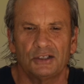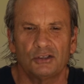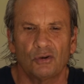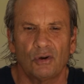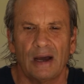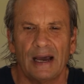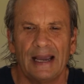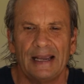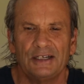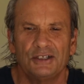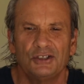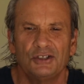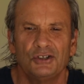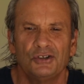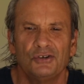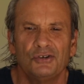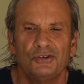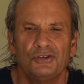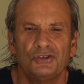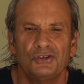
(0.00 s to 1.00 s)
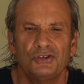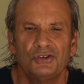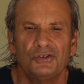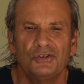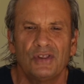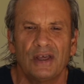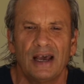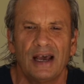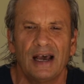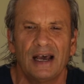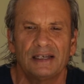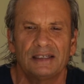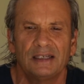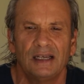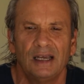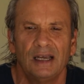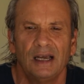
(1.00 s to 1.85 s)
try to do that.